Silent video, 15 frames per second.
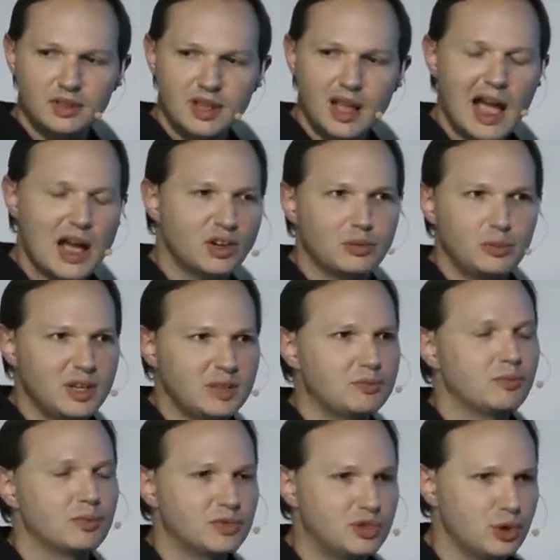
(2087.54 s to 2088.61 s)
How can we
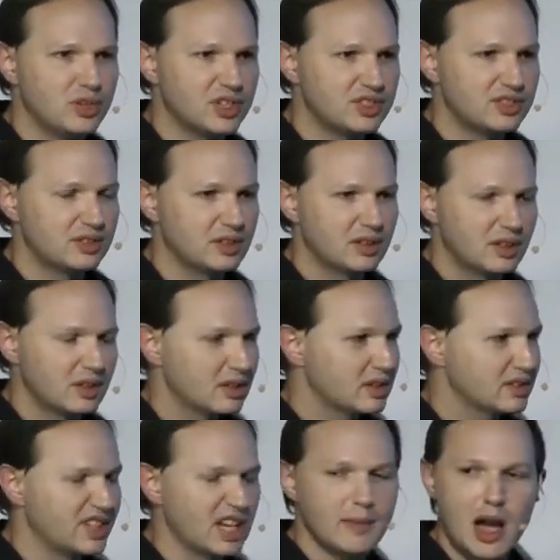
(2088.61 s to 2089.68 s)
do this
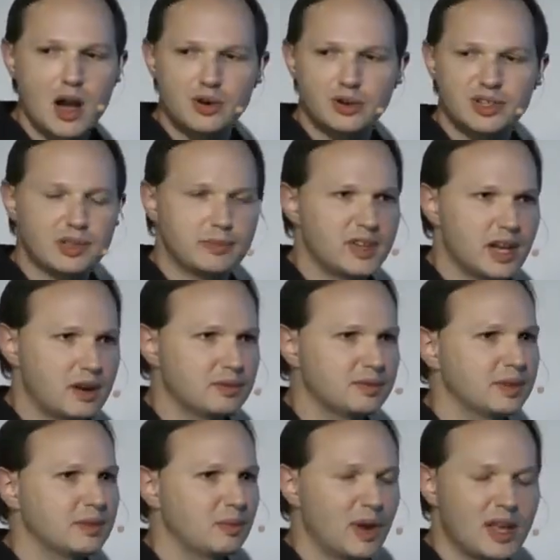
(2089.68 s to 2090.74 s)
Same algorithm now.
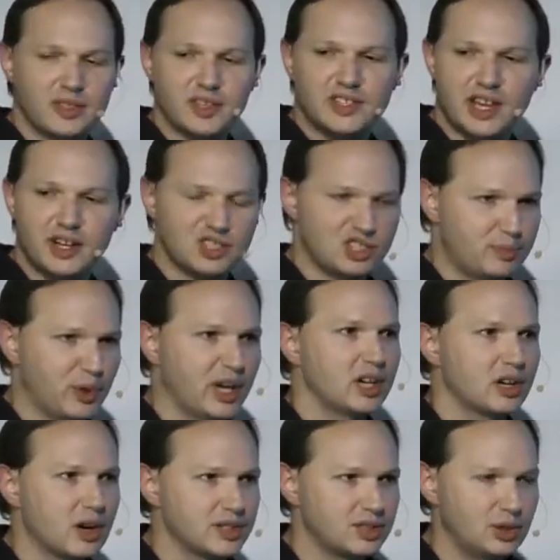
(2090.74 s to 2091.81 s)
We had the data spread
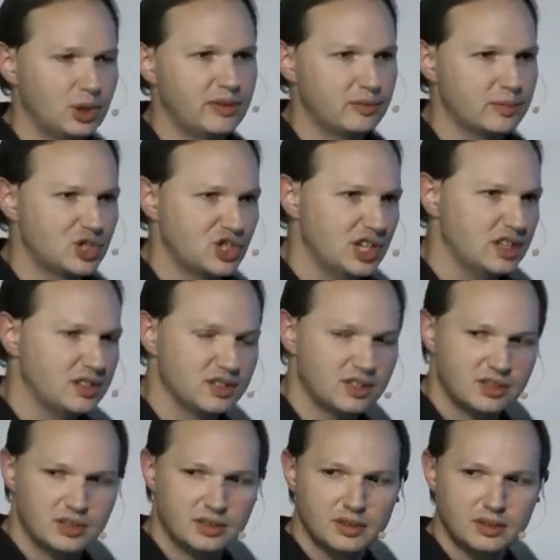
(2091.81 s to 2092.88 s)
across two different machines.
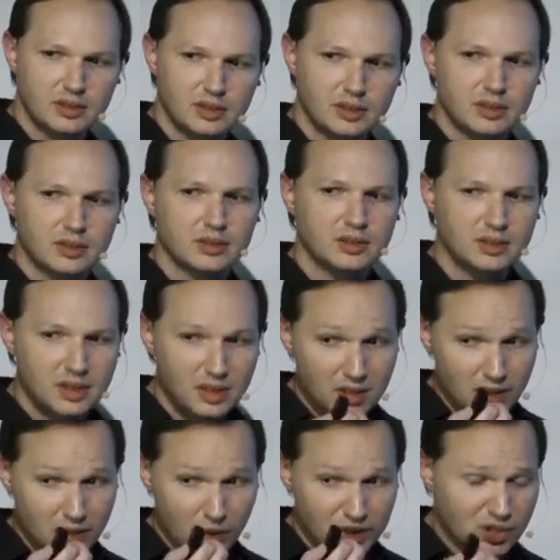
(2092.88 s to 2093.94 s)

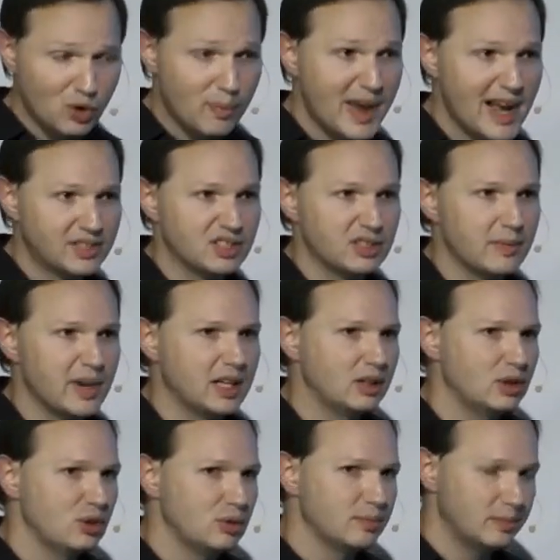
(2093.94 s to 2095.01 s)
Let's go back to the main
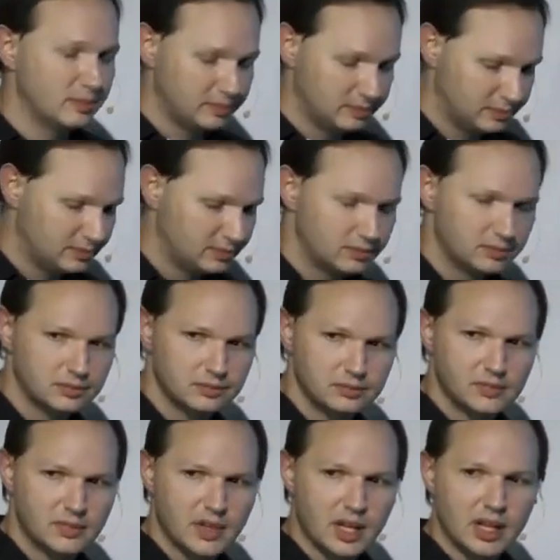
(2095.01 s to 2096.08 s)
loop,
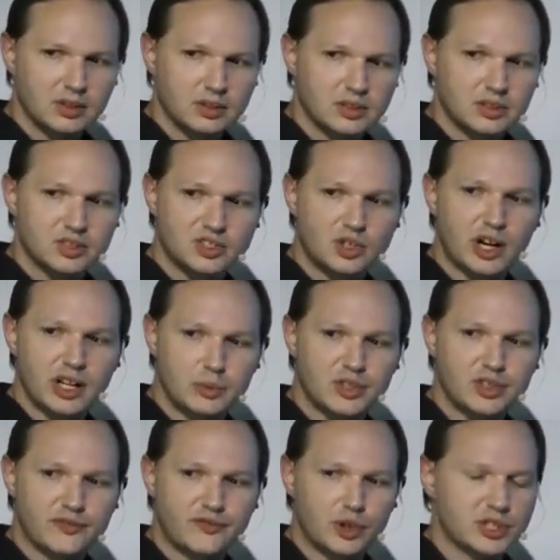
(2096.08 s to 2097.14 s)
starting with
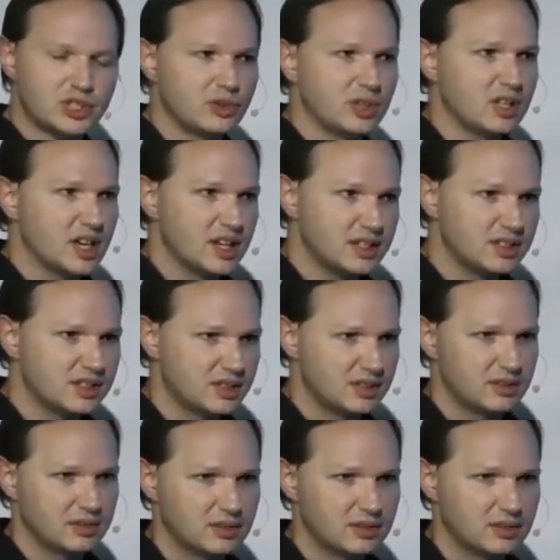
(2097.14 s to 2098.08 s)
the first 3 lines.